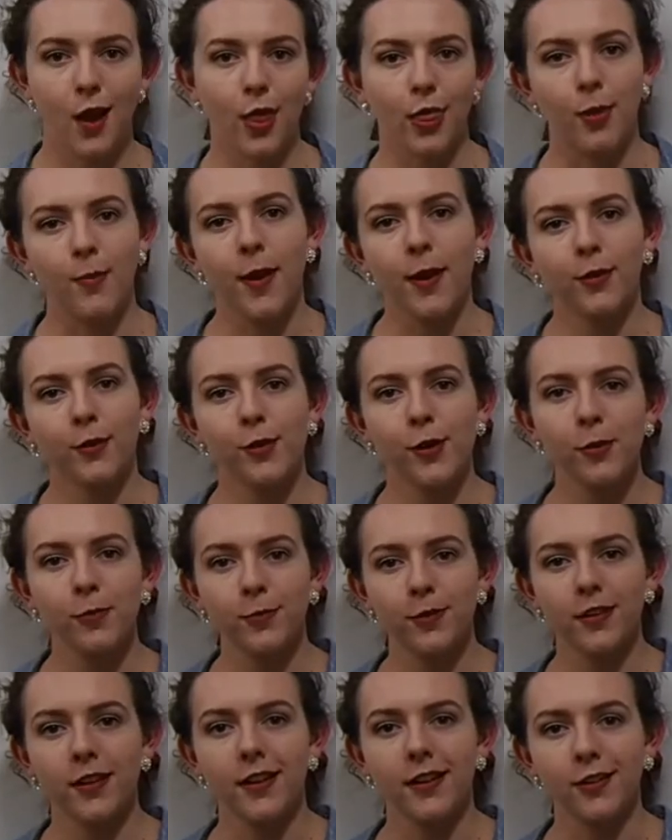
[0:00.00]
The better term
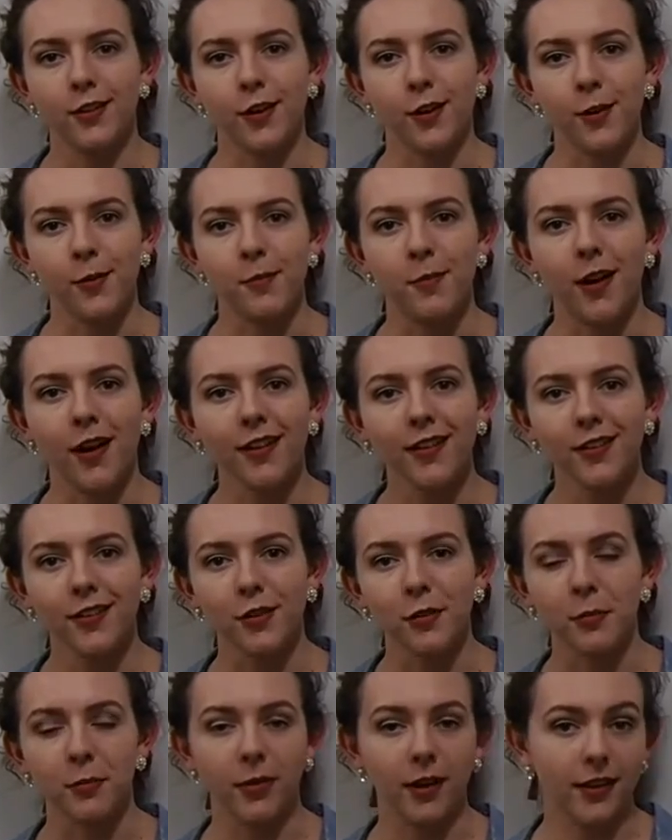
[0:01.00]
for these are
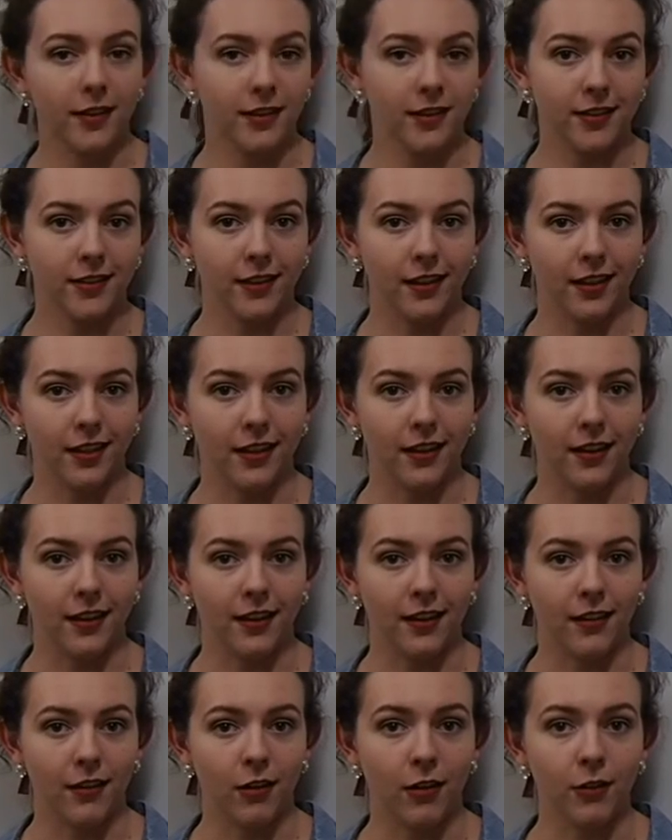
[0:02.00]
marks, but
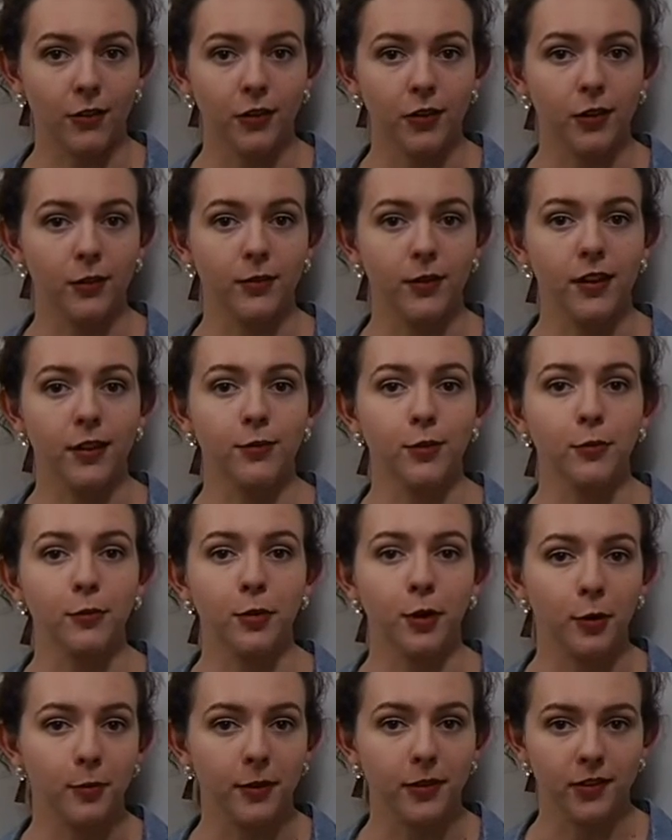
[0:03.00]
they all serve a different
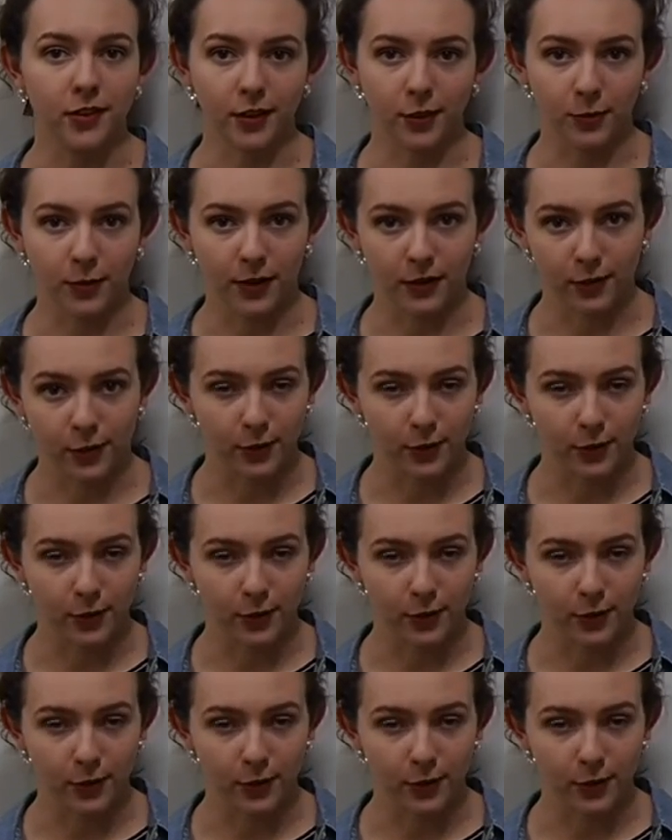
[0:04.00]
purpose on the race